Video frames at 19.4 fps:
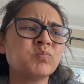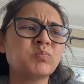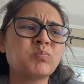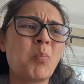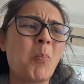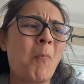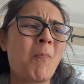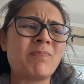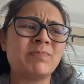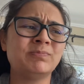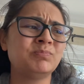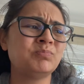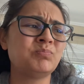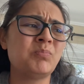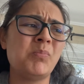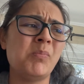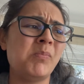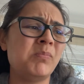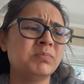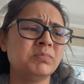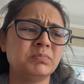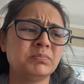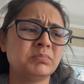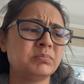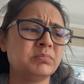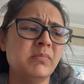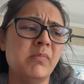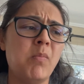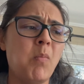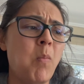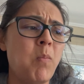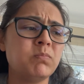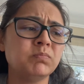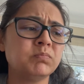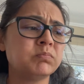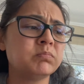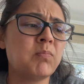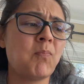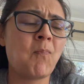
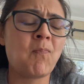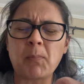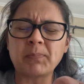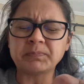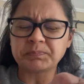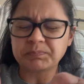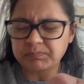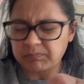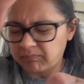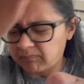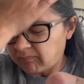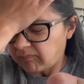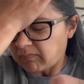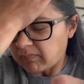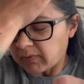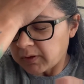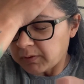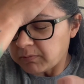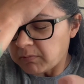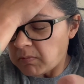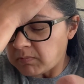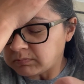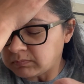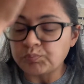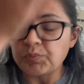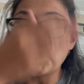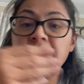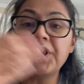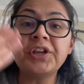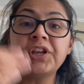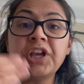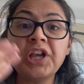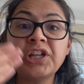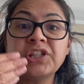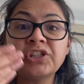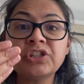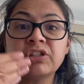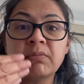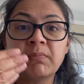Um, I
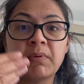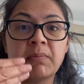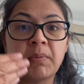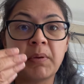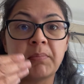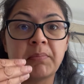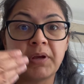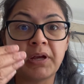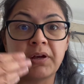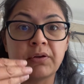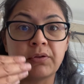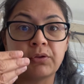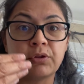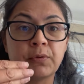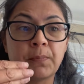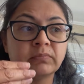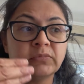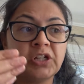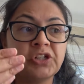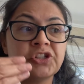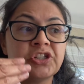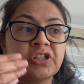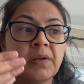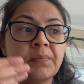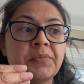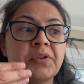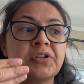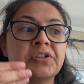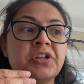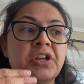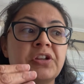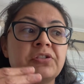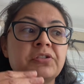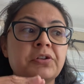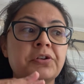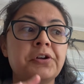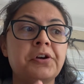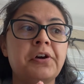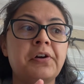ate some in my mouth and something
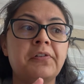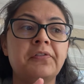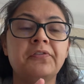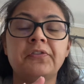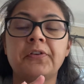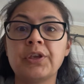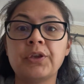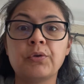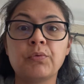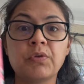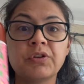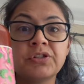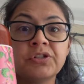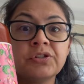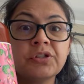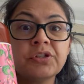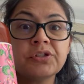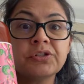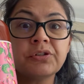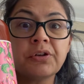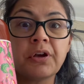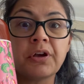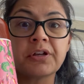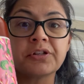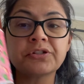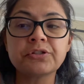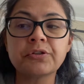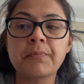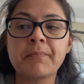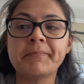tasted off. It wasn't the sauce.